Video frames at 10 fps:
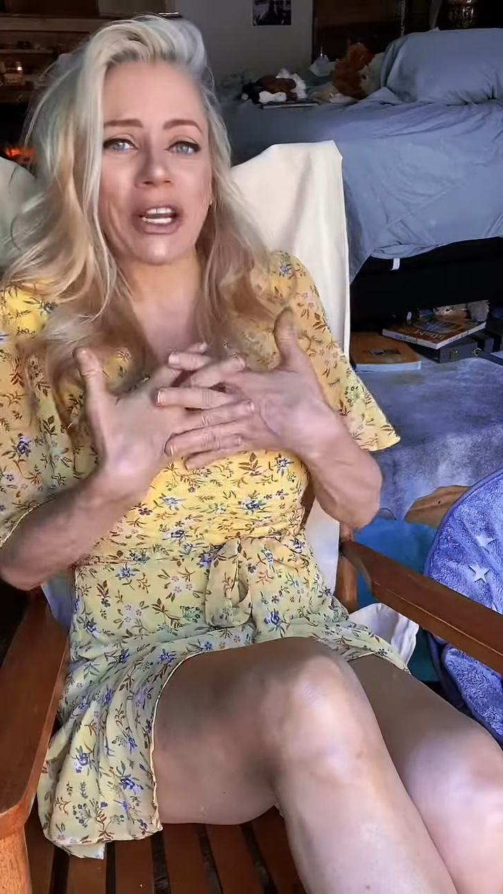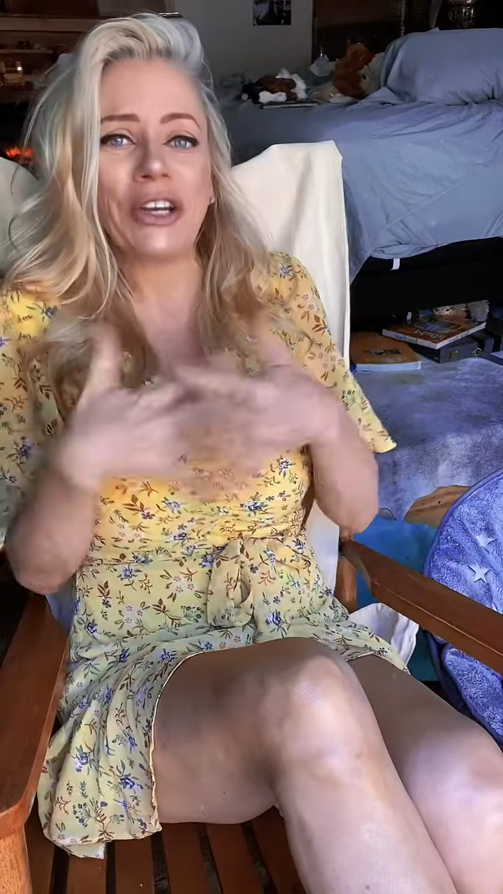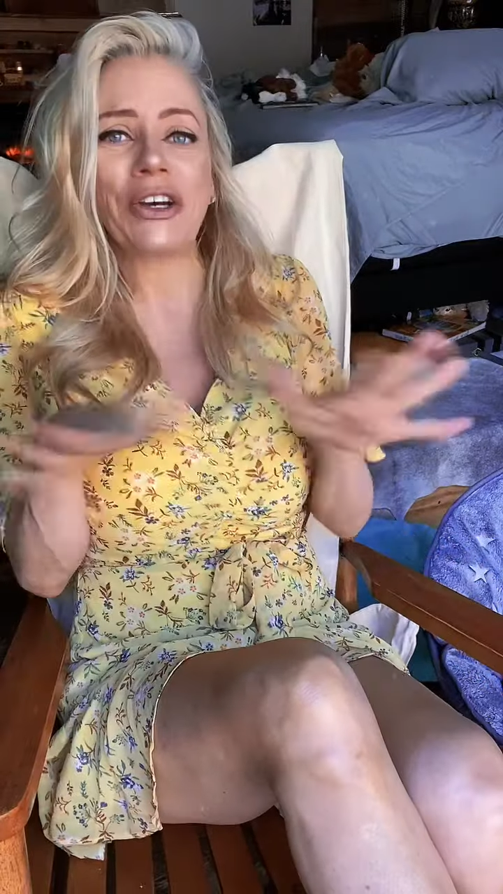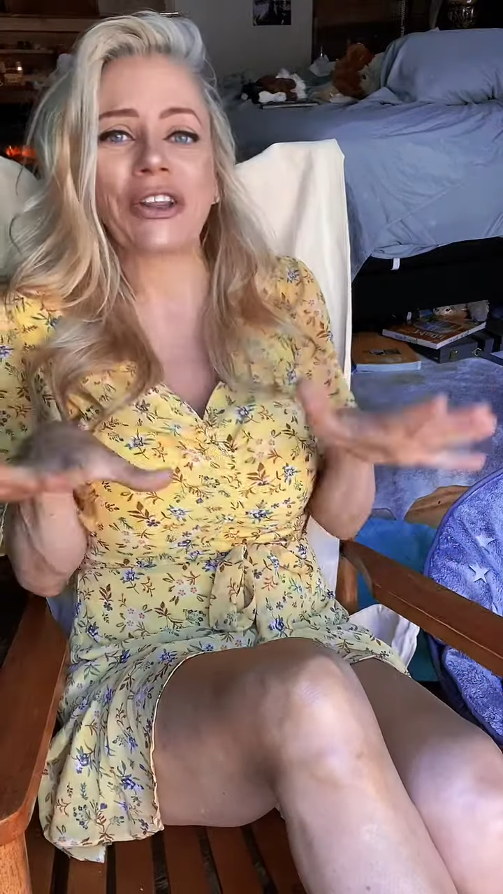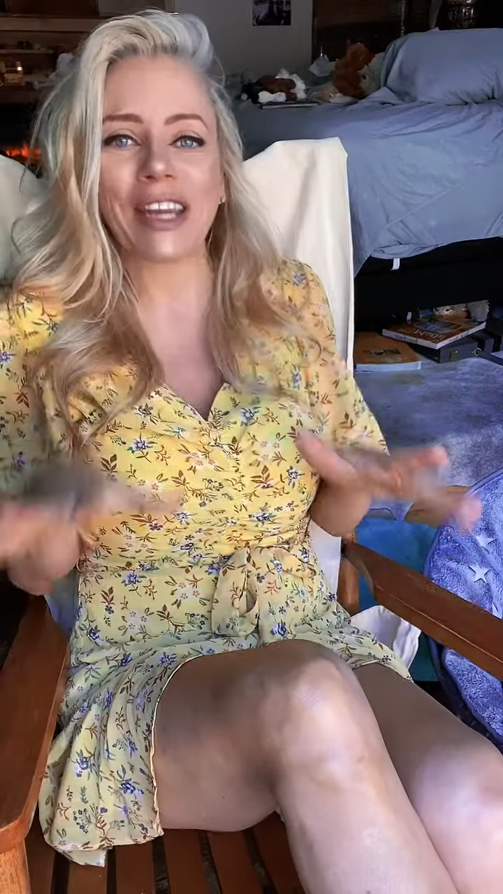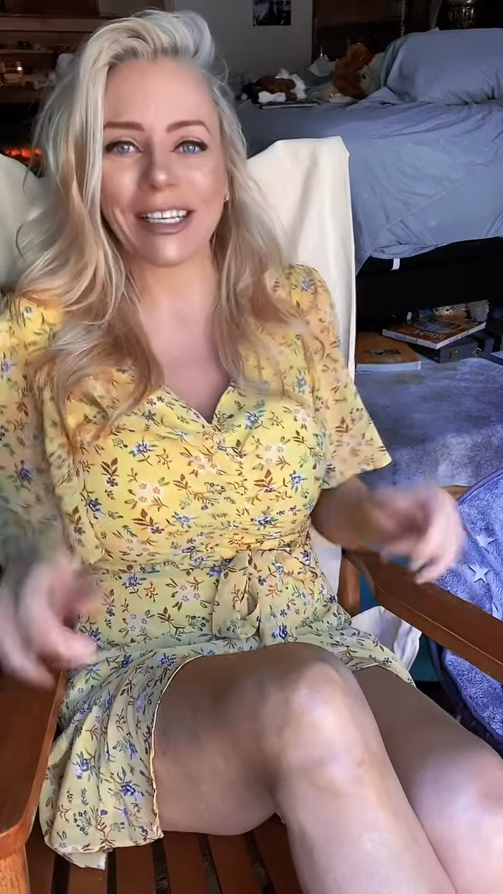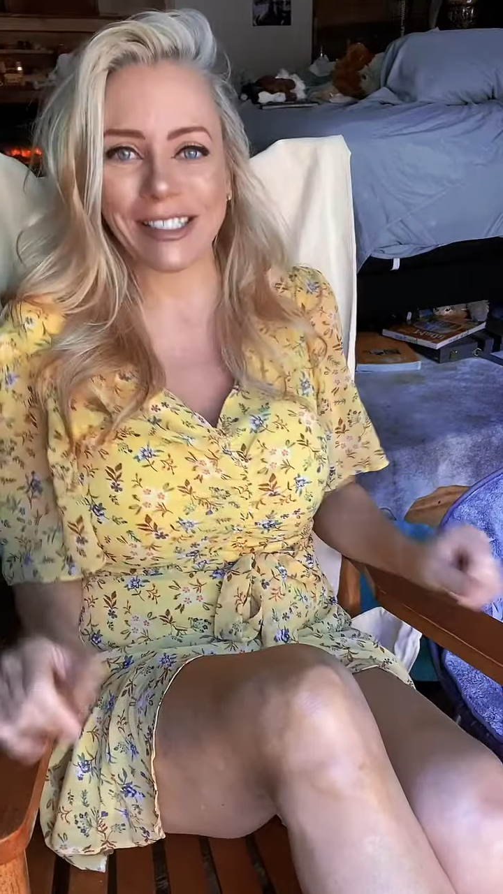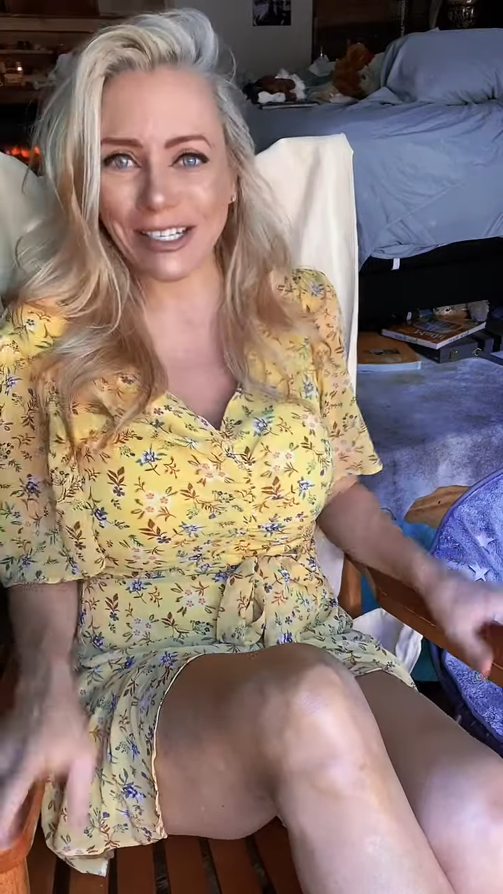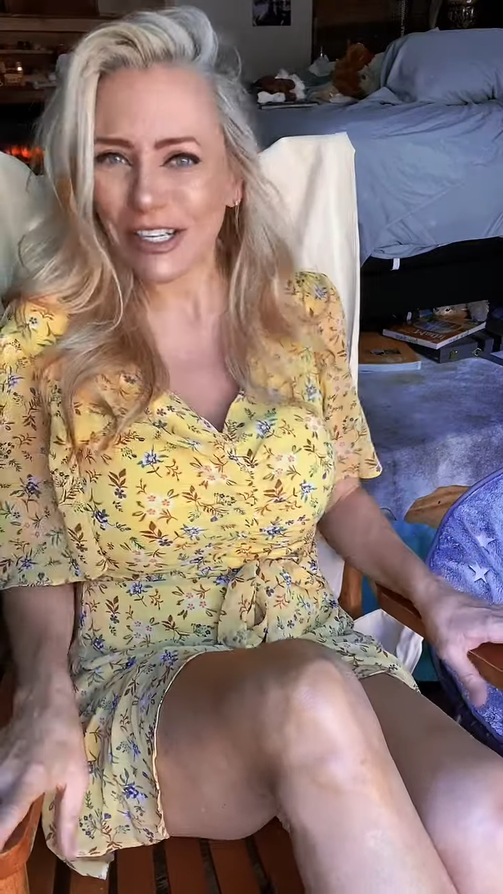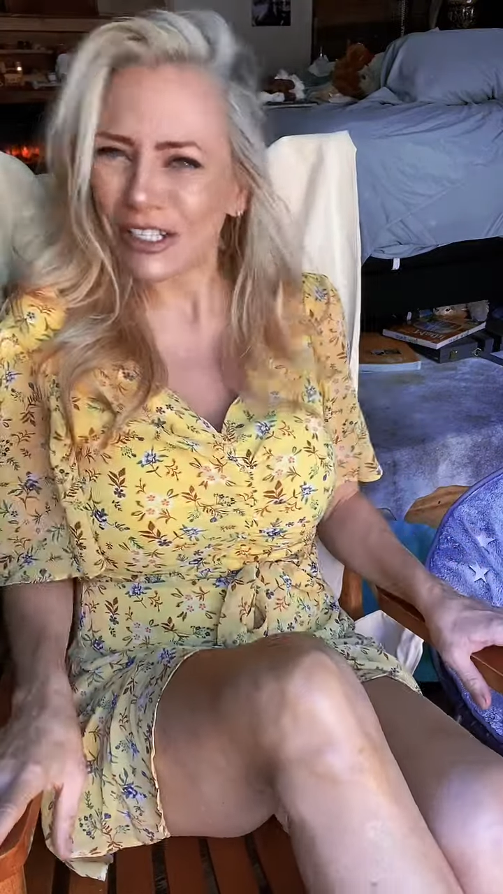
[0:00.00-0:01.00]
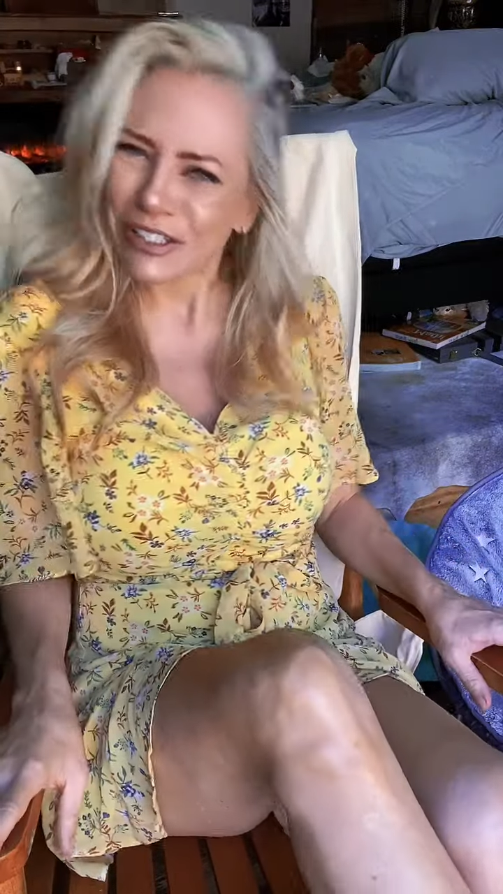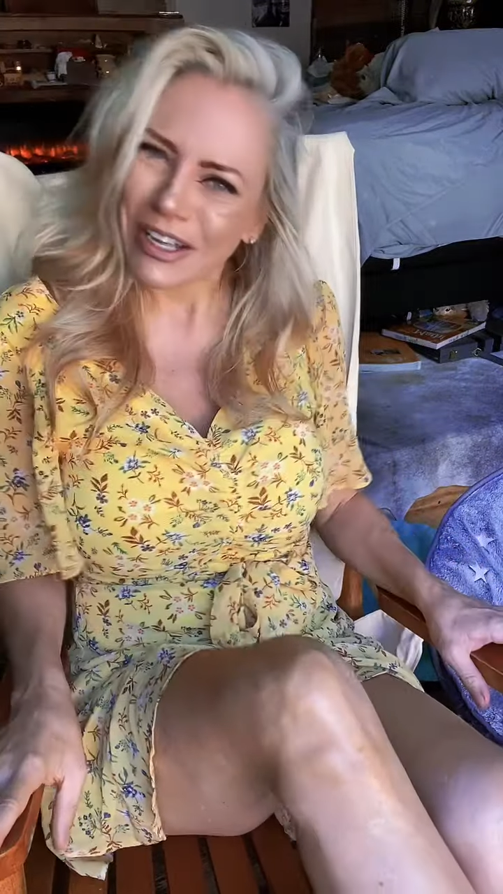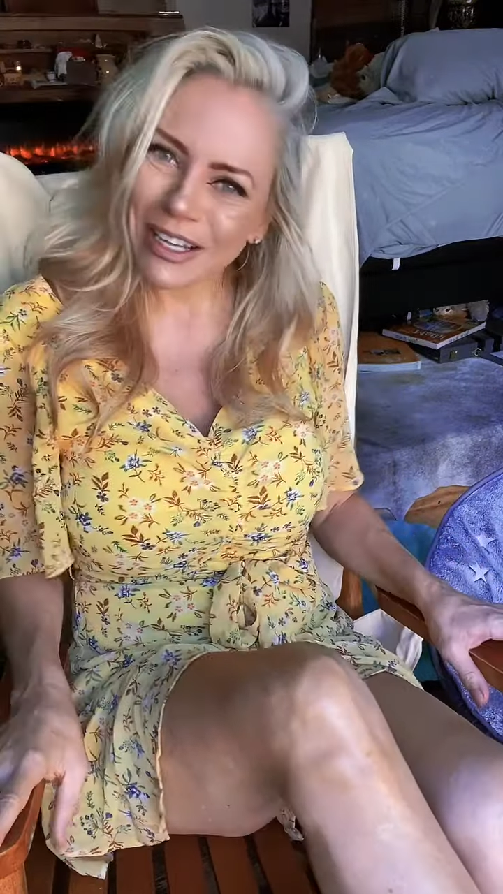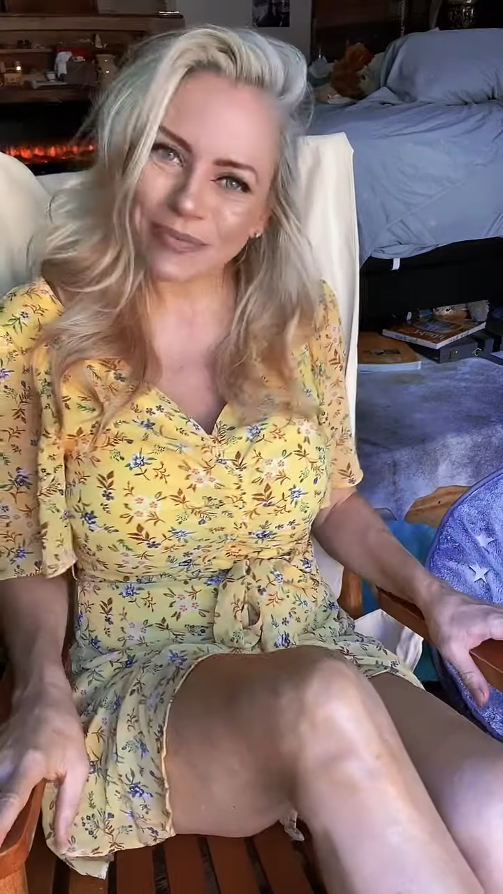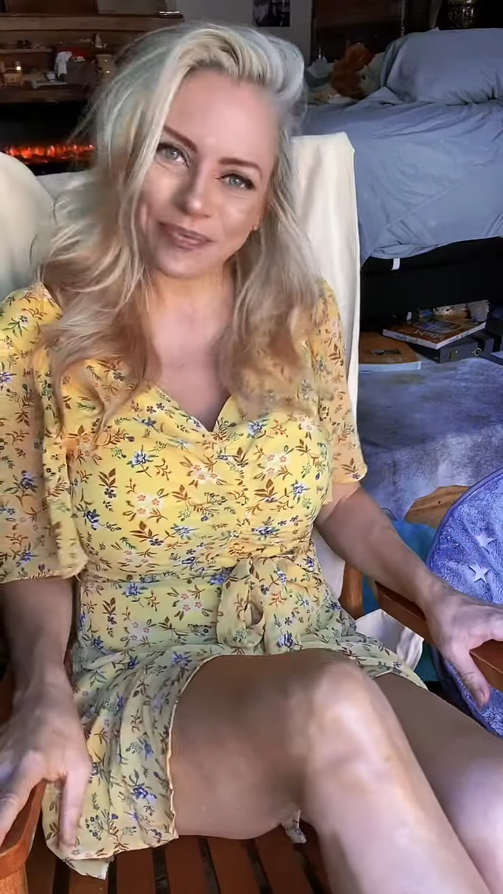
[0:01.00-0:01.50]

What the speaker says: cook the next day. Do y'all do that?